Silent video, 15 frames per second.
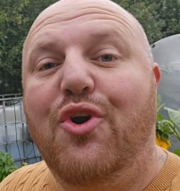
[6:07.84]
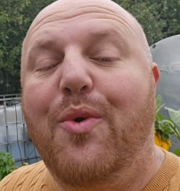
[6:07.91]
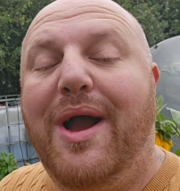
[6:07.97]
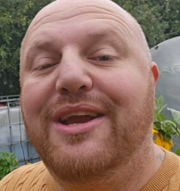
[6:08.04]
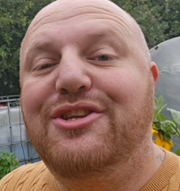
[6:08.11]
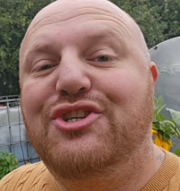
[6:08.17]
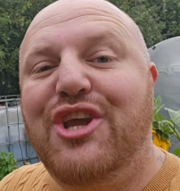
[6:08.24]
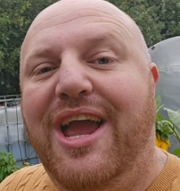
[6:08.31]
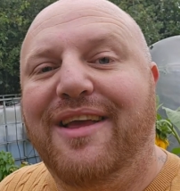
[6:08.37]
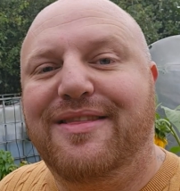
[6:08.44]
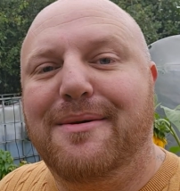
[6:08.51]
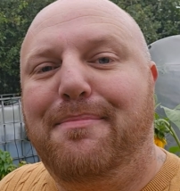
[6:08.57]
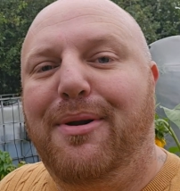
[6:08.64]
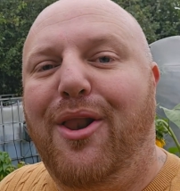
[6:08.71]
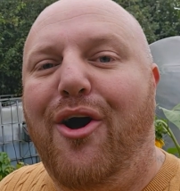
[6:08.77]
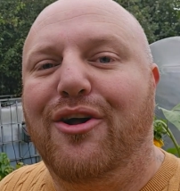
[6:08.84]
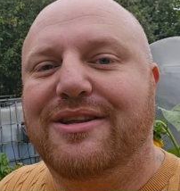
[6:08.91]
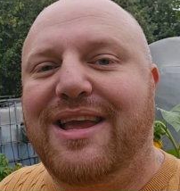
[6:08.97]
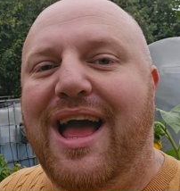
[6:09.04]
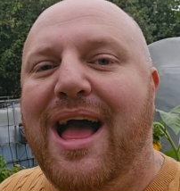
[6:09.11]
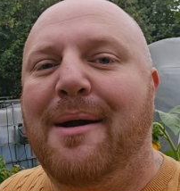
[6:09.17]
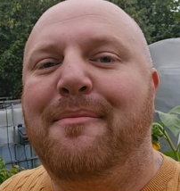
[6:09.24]
I checked the plot
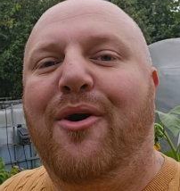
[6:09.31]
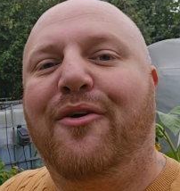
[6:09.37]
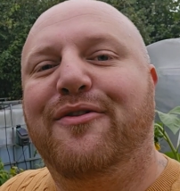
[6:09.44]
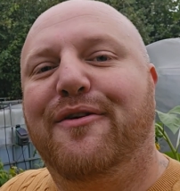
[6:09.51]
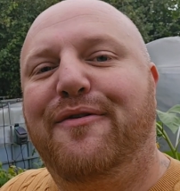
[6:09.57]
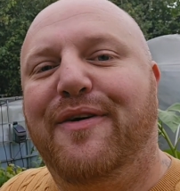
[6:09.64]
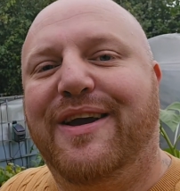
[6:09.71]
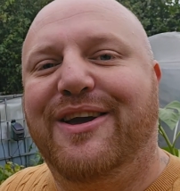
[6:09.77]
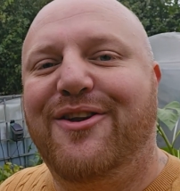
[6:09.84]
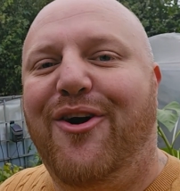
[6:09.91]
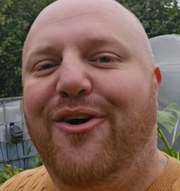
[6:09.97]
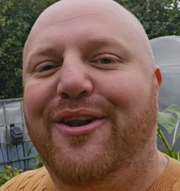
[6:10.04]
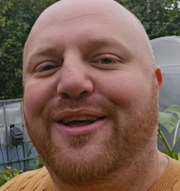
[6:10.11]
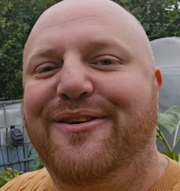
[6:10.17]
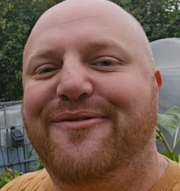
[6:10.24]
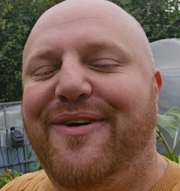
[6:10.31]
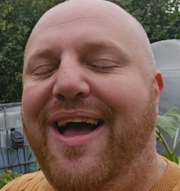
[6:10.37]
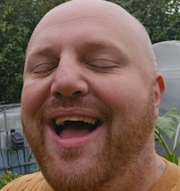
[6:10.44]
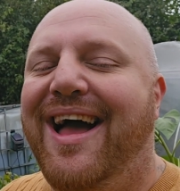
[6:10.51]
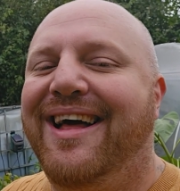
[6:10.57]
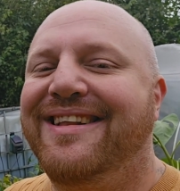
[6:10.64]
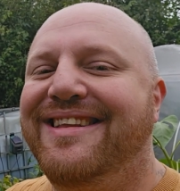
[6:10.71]
cam on the fig and olive,
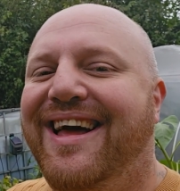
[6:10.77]
and I